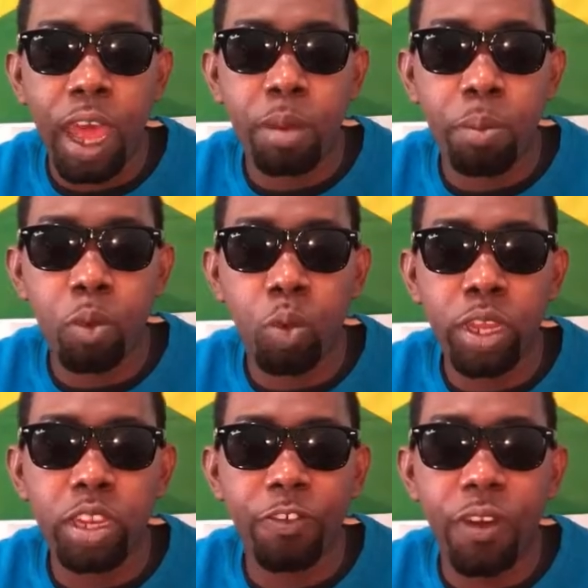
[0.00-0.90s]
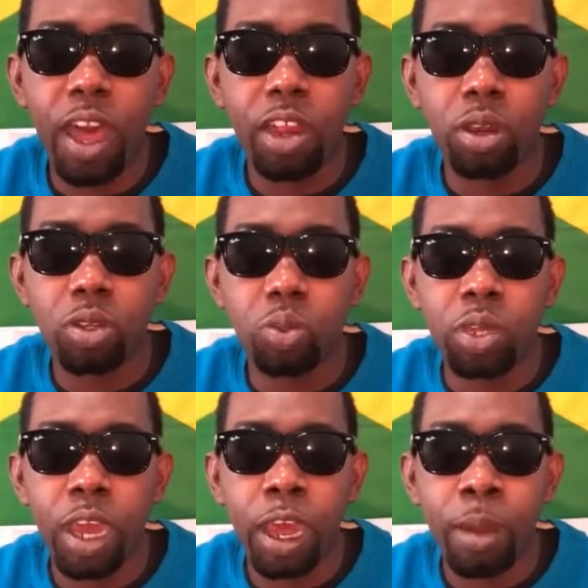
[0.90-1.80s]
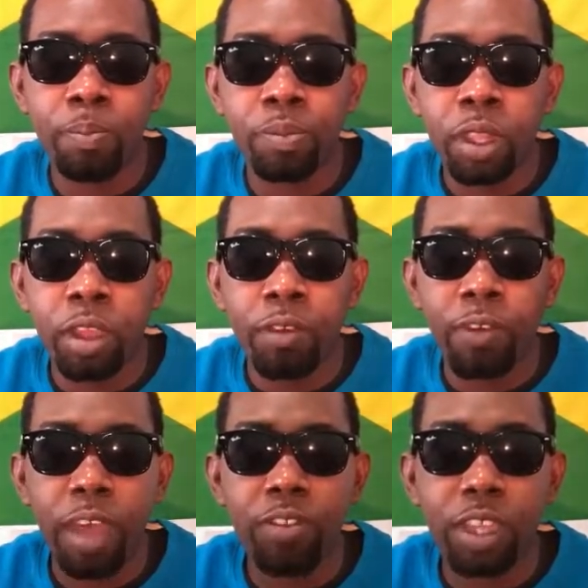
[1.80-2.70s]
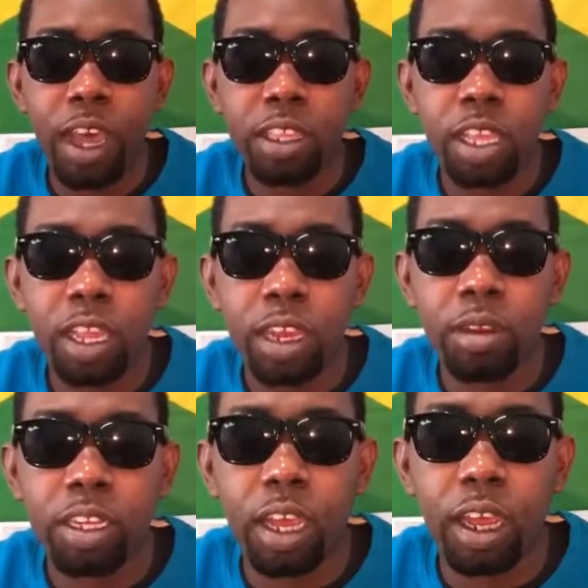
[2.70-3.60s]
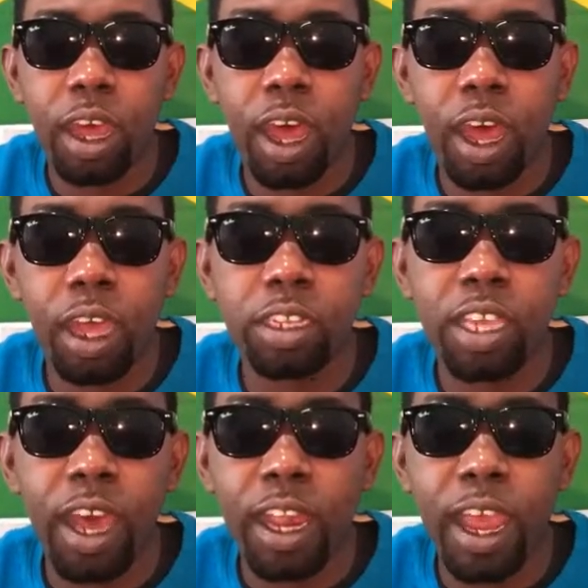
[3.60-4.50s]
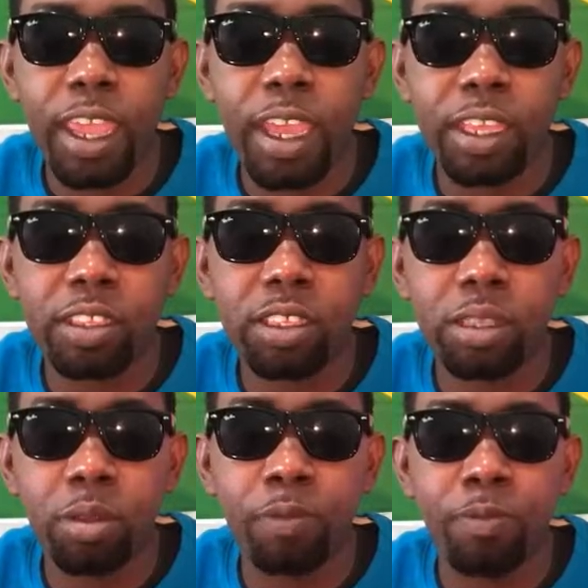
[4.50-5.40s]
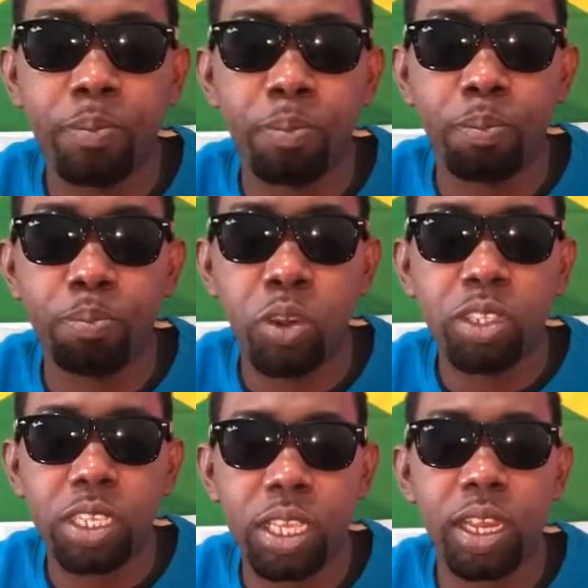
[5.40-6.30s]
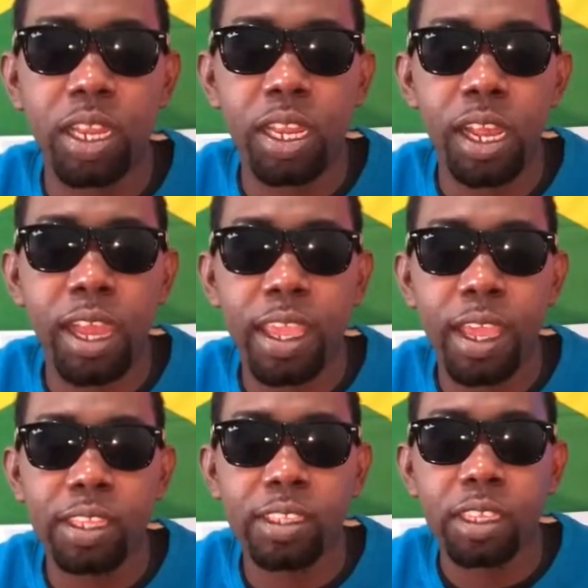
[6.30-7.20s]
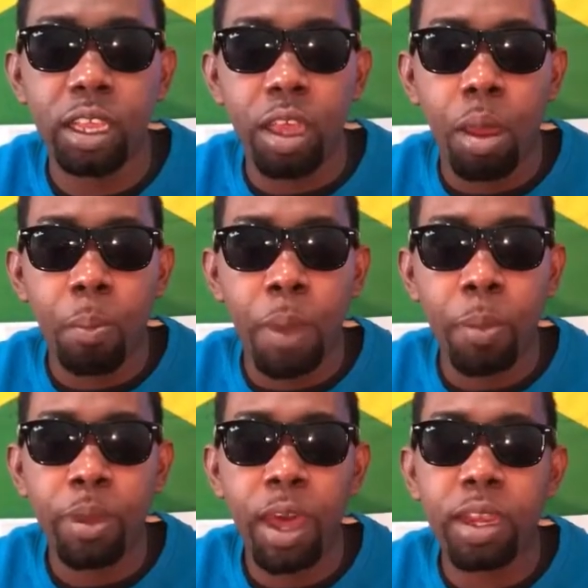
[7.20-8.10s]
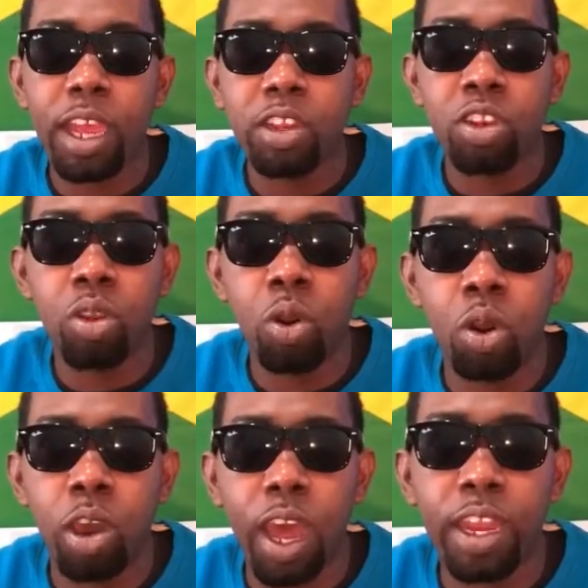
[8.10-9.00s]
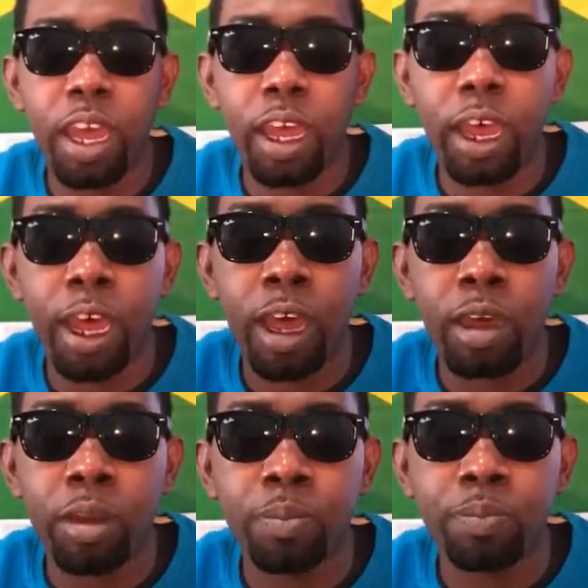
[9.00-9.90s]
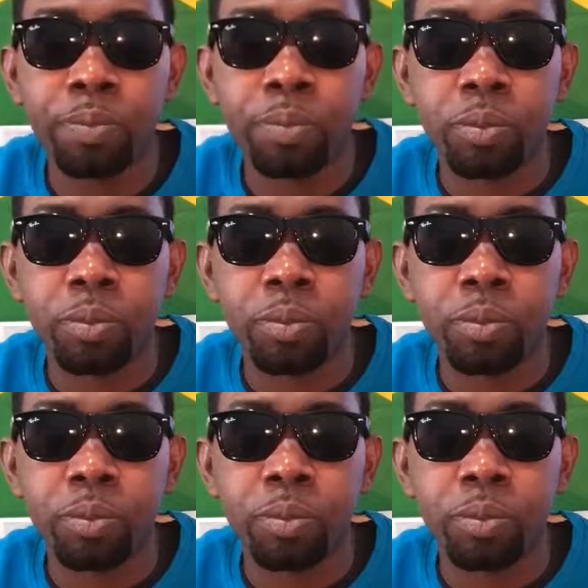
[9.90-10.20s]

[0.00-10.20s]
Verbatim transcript: And when the fallout with um, Vybz Kartel and the Alliance, the Bounty Killer Alliance, Popcaan had no other um,